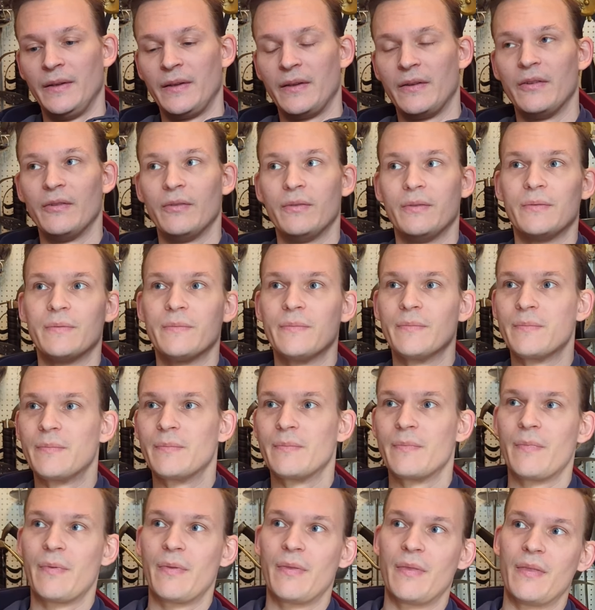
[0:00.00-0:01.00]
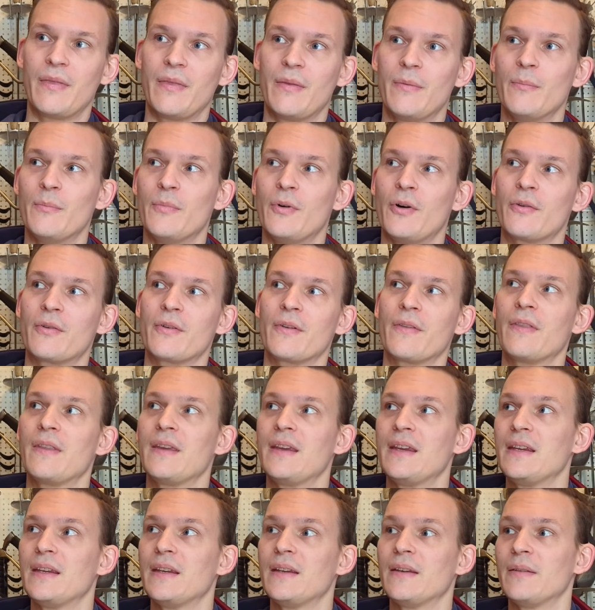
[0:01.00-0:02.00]
more on
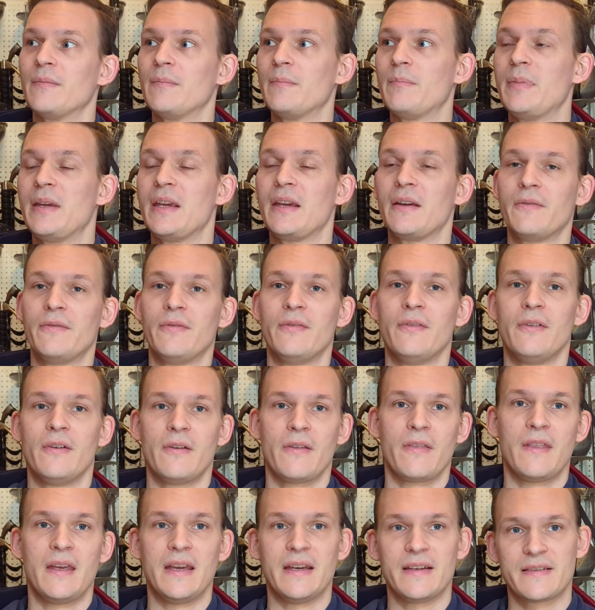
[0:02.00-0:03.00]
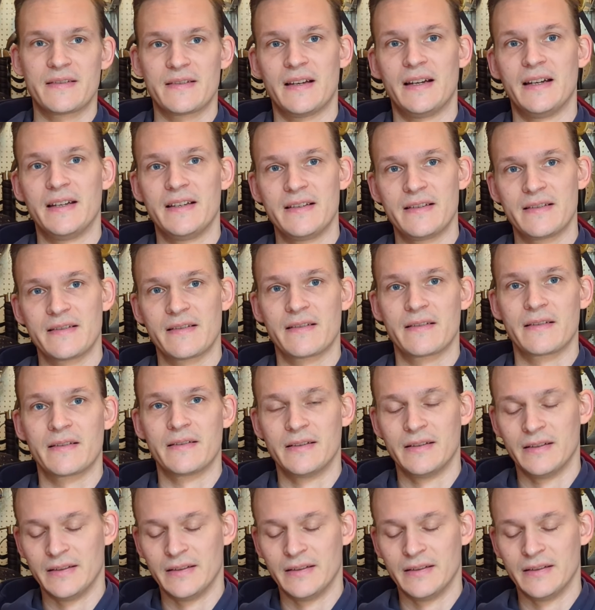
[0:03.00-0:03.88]
the big for their size